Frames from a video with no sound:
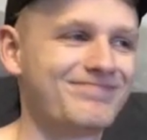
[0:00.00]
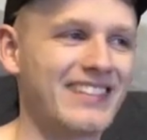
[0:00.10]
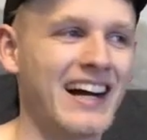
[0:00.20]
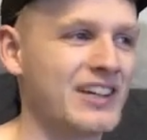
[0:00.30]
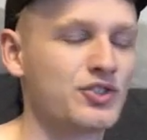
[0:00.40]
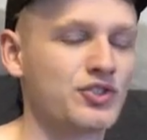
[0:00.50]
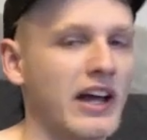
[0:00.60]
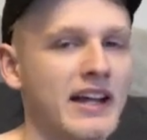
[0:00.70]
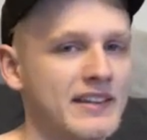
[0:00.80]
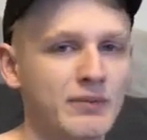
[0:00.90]

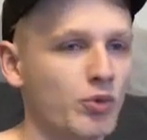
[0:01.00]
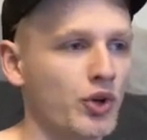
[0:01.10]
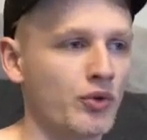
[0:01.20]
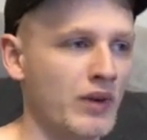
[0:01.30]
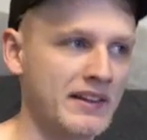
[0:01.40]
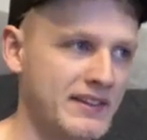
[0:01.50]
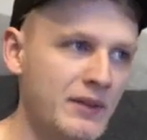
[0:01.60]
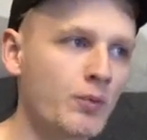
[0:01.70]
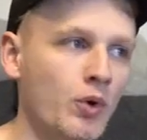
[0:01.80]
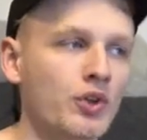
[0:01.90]
didn't
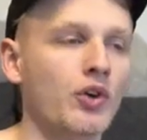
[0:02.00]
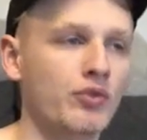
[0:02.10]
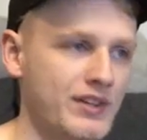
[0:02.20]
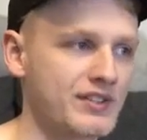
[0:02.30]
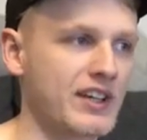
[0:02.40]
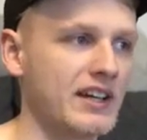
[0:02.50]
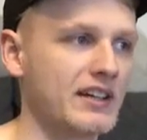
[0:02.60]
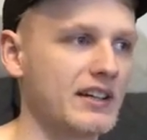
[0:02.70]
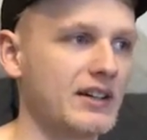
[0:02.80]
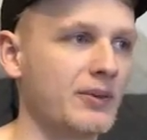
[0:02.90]
want to risk it
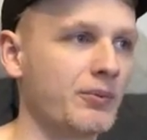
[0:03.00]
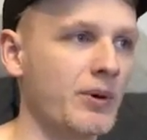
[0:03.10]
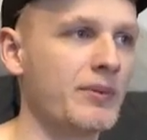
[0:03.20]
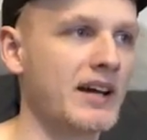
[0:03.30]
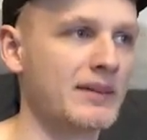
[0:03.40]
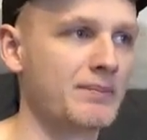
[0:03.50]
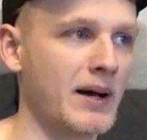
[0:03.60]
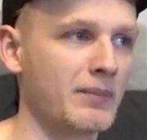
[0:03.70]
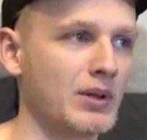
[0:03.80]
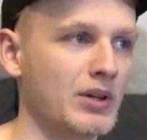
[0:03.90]
when we had
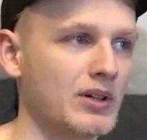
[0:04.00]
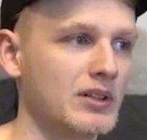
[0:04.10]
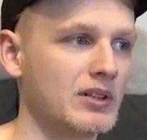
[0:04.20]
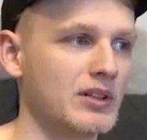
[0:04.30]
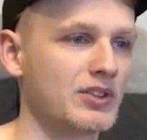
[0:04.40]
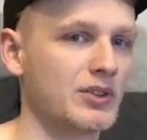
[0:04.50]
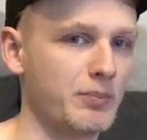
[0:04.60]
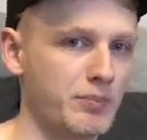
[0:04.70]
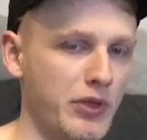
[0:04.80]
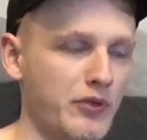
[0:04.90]
Pablo to
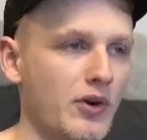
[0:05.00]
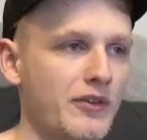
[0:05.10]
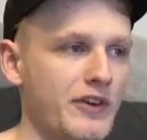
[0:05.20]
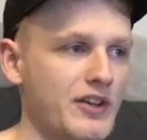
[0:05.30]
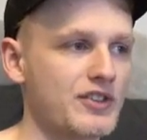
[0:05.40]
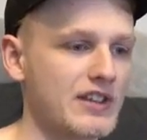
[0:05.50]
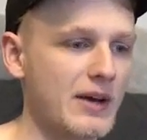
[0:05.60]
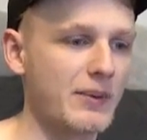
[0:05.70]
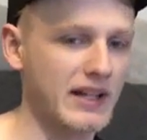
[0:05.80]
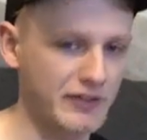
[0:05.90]
throw a Frenchie in there. We
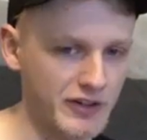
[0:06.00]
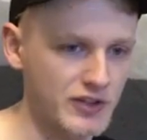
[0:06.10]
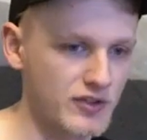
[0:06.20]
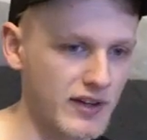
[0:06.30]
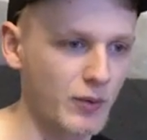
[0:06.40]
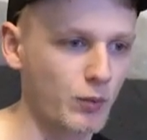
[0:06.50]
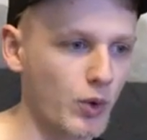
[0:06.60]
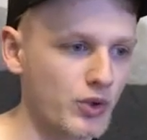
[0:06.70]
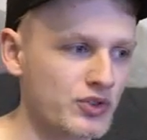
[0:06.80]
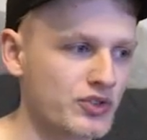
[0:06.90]
had a Frenchie round
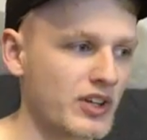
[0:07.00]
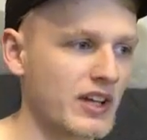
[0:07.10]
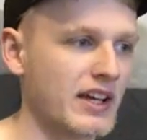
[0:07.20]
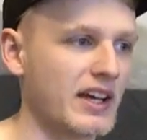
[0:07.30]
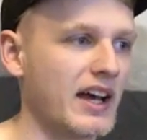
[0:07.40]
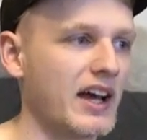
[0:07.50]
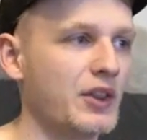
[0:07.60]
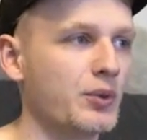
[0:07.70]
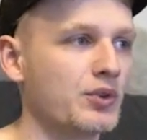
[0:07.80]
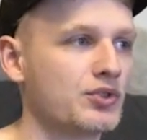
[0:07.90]
once, and there
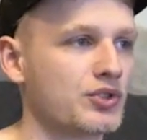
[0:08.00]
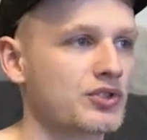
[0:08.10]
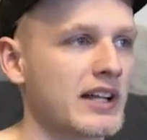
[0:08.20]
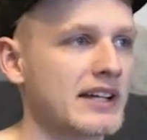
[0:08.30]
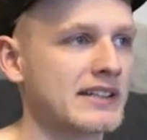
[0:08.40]
was just there